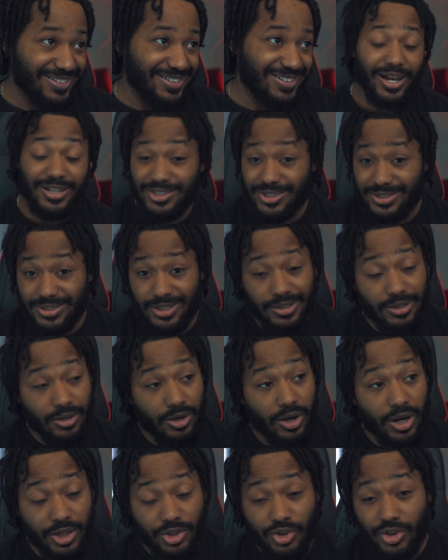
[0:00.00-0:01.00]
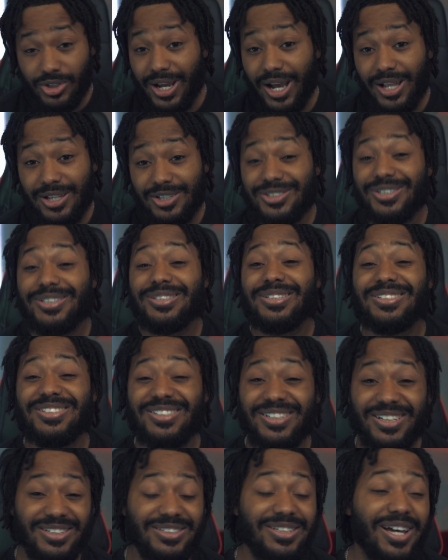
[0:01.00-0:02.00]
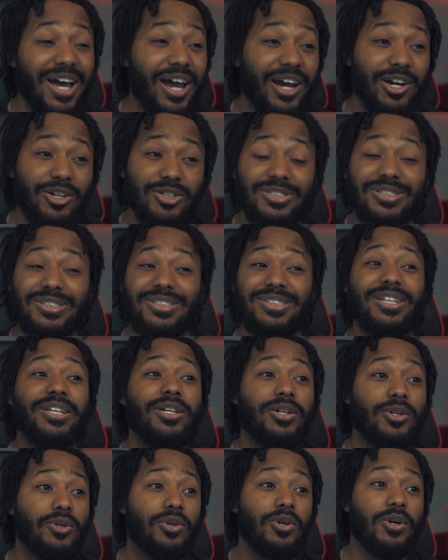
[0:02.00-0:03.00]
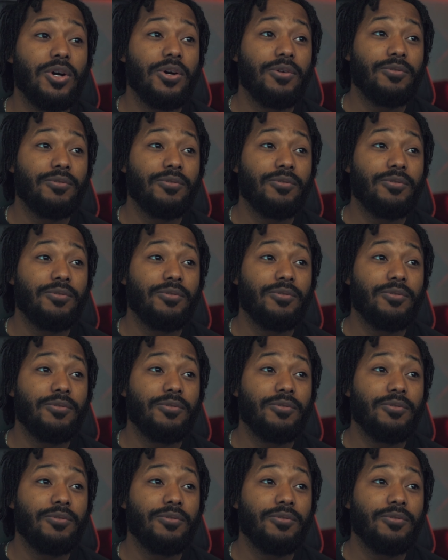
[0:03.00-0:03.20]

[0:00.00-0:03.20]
At just under $100, this is the entire steal